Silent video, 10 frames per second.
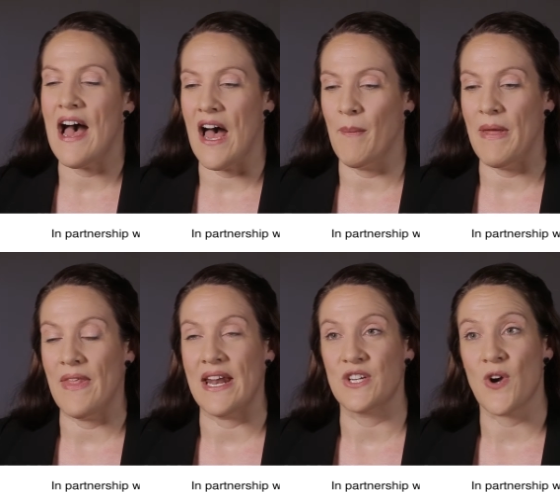And
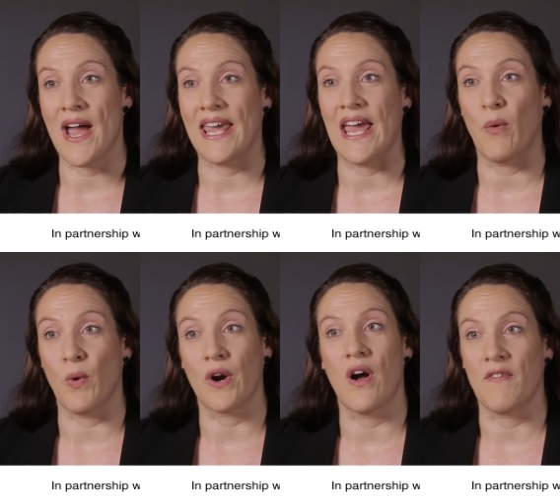then I try and get
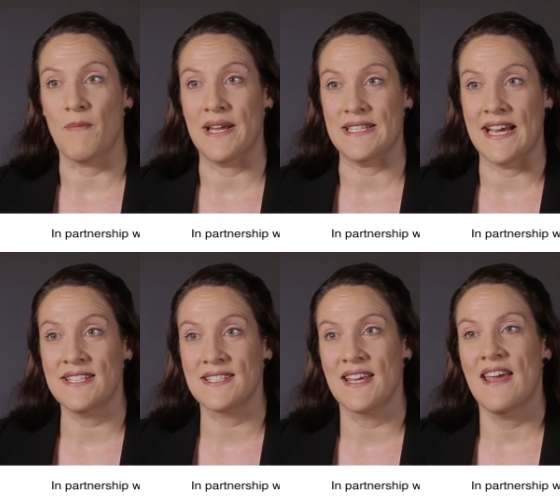work off my
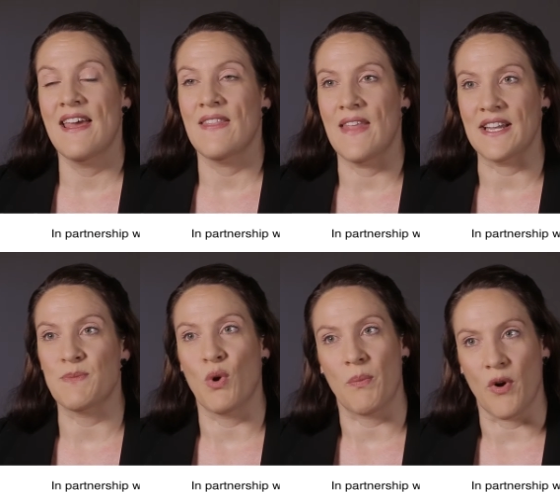desk
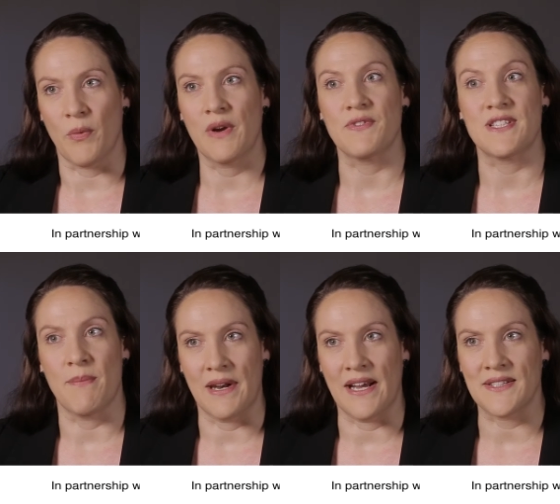that's more appropriate for
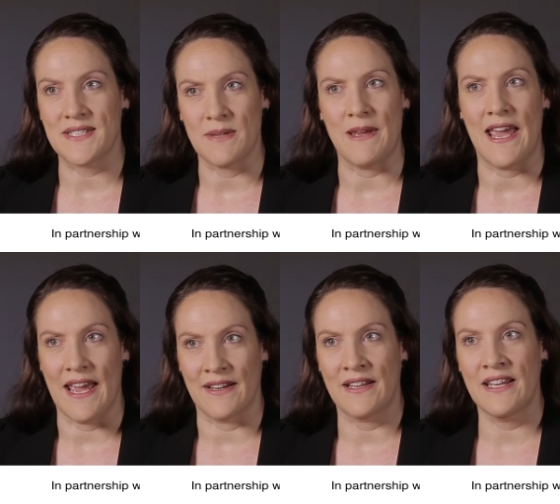somebody else to be
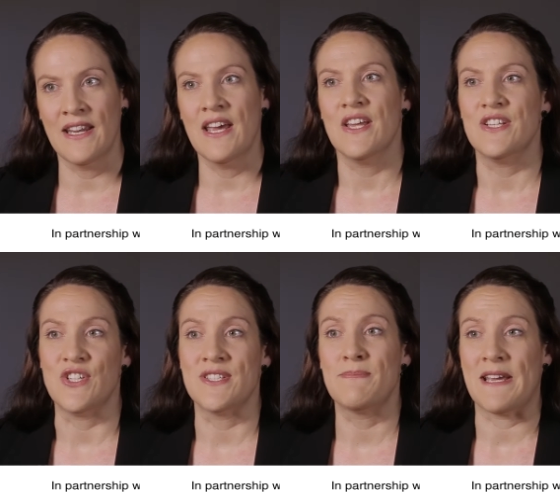handling,
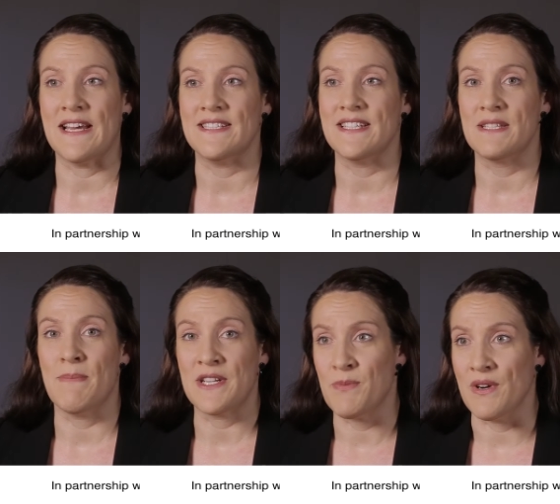just because it's
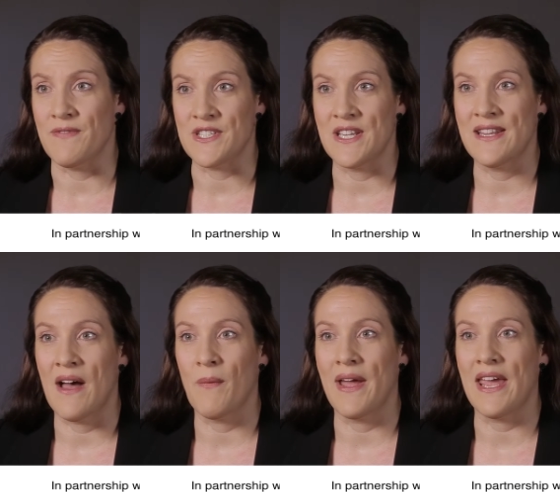much more efficient
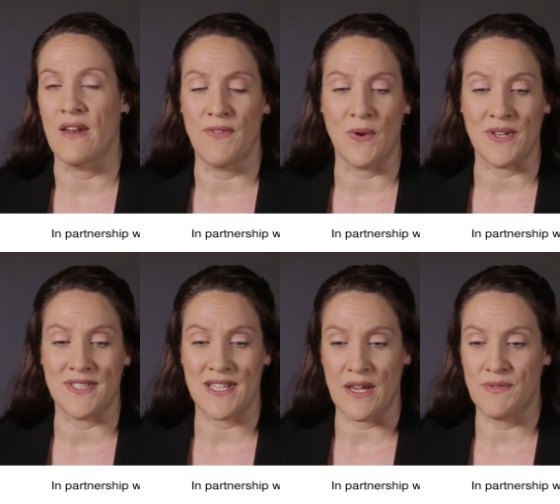that way. And if you can
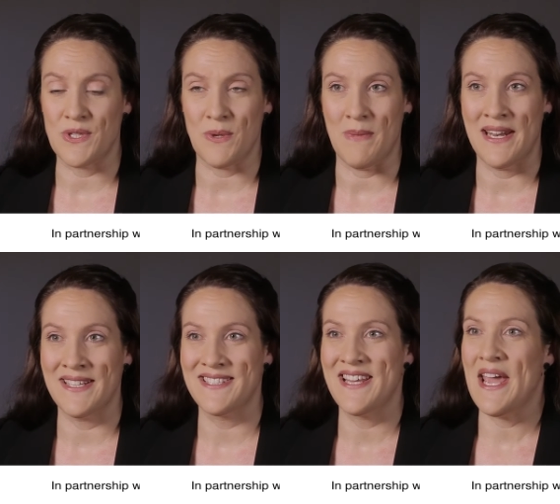save 2
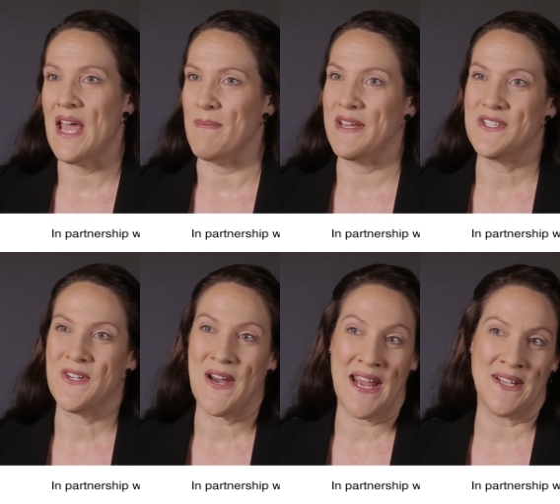minutes, it makes
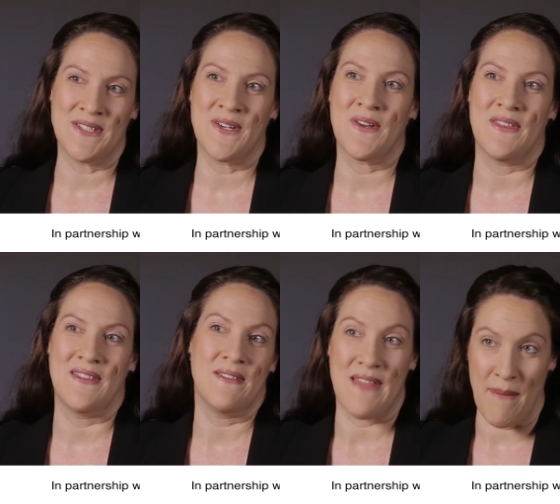your answer
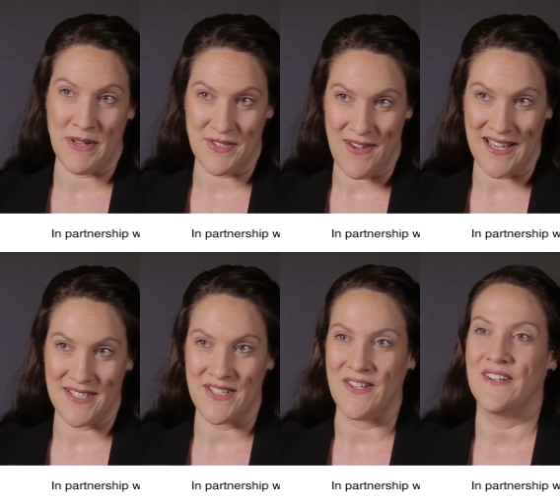that much
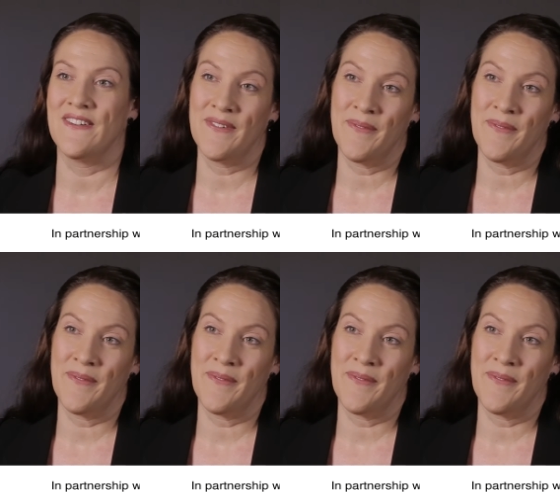faster.